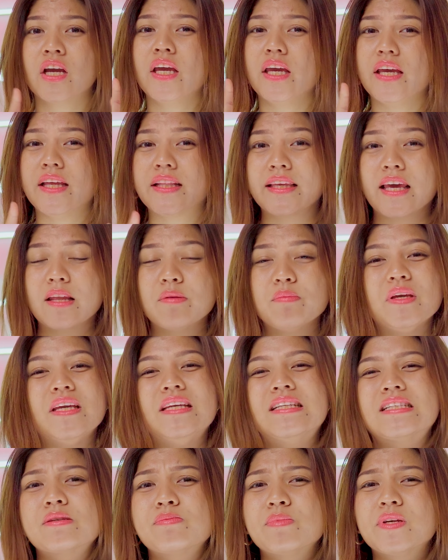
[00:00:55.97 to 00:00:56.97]
It can be
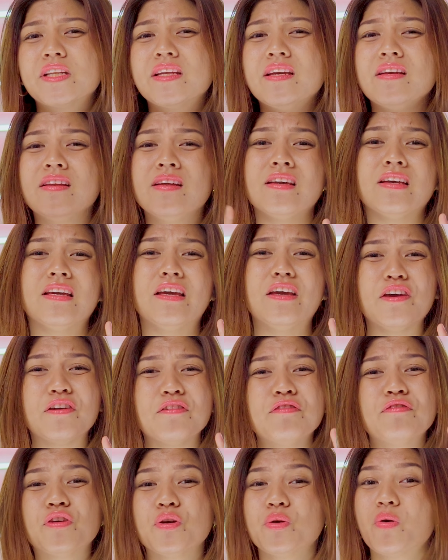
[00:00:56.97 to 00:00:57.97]
intimidating
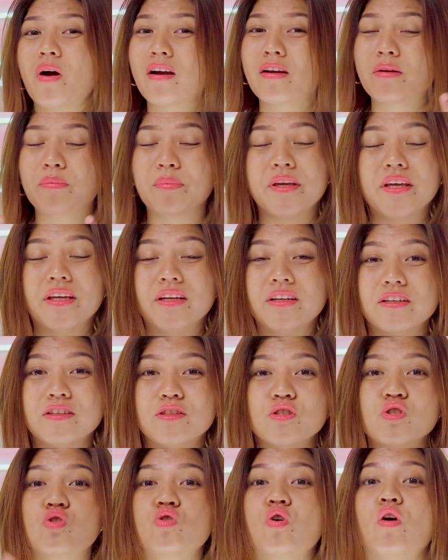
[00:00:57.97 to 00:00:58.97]
if you are a beginner,
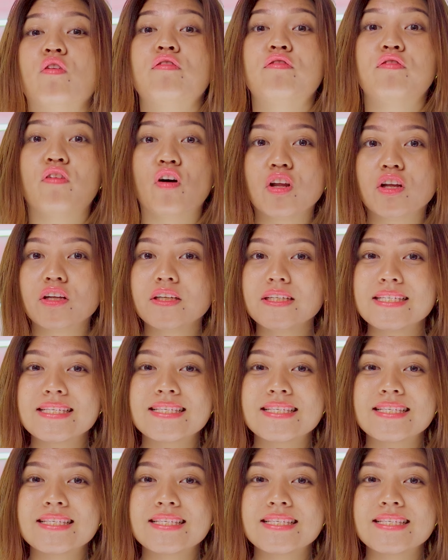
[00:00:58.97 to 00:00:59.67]
so follow these